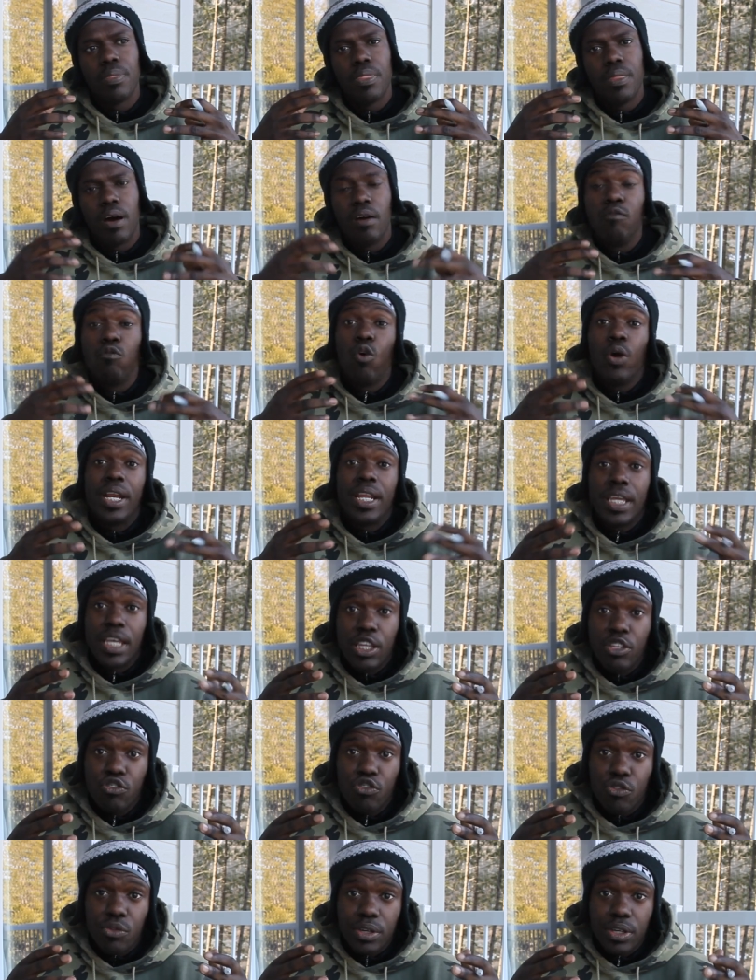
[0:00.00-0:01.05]
avoiding
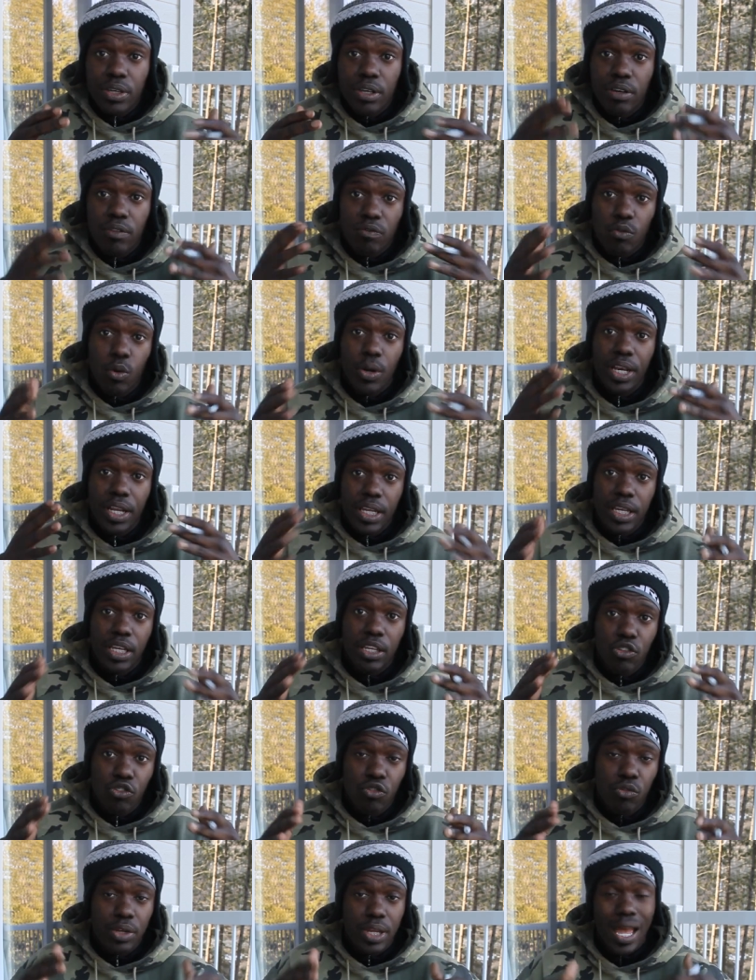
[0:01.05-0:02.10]
injury.
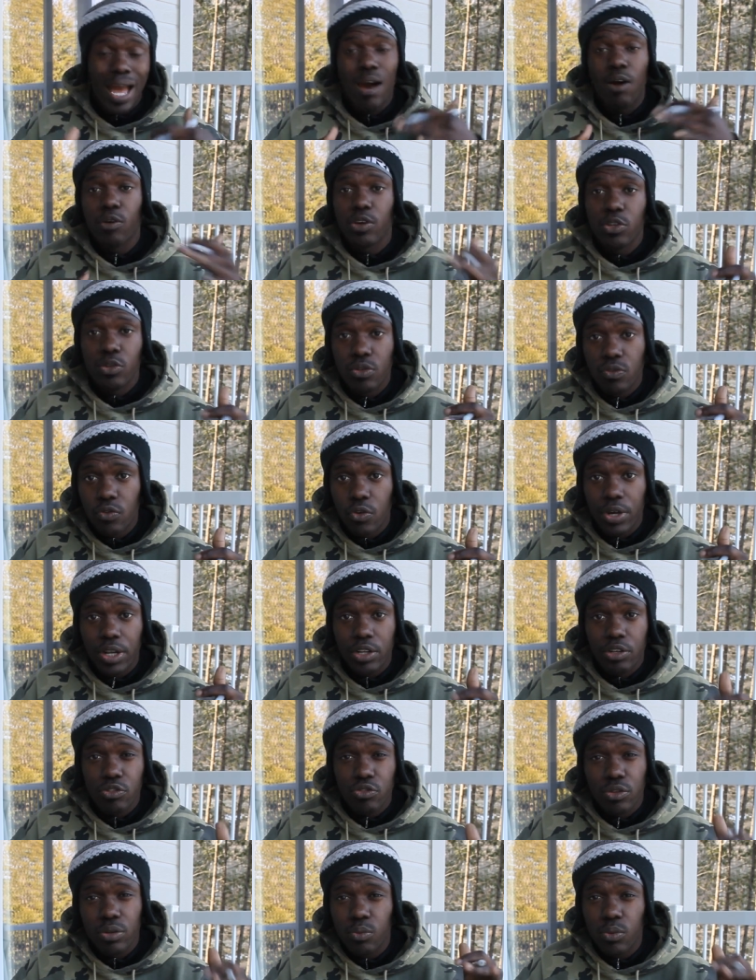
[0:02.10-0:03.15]
How can you avoid
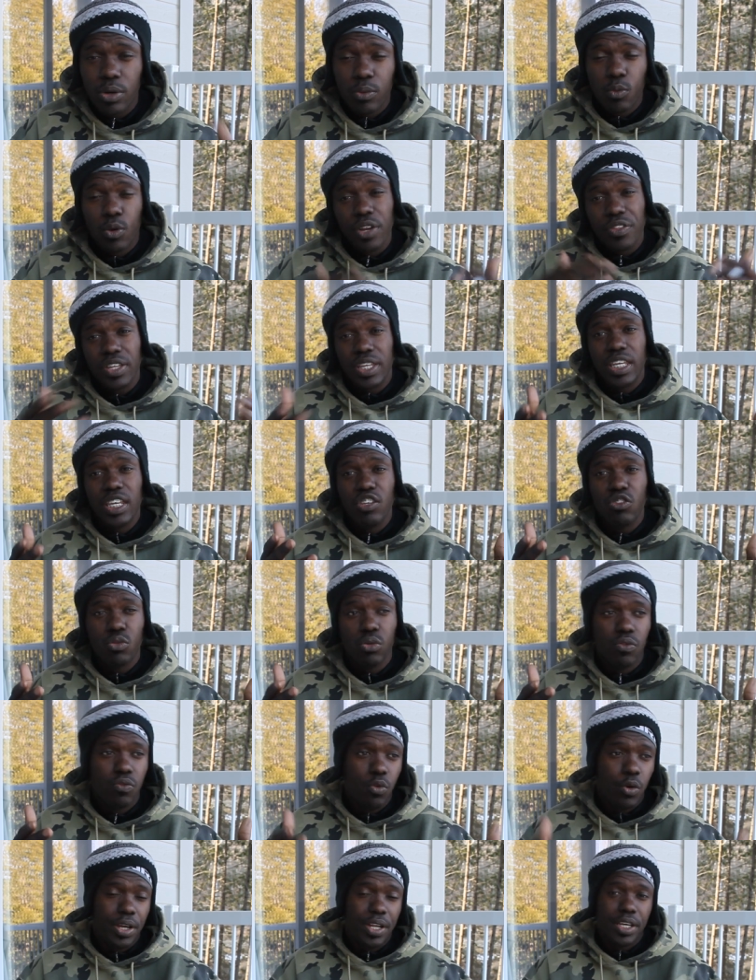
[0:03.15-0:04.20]
injury? What are the keys to
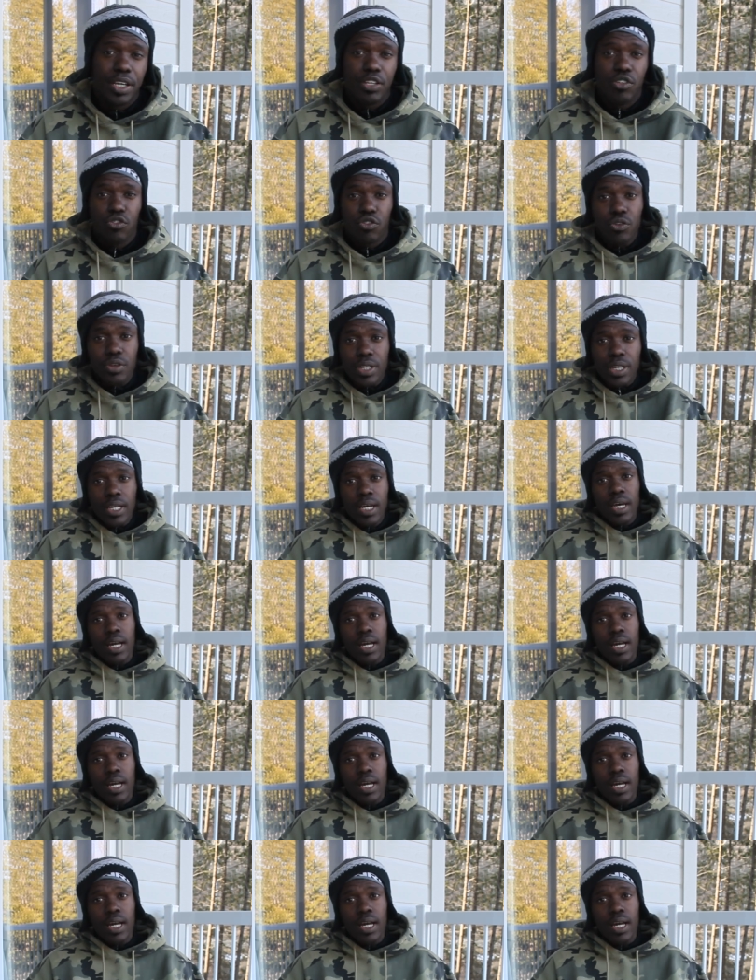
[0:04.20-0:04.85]
avoiding injury?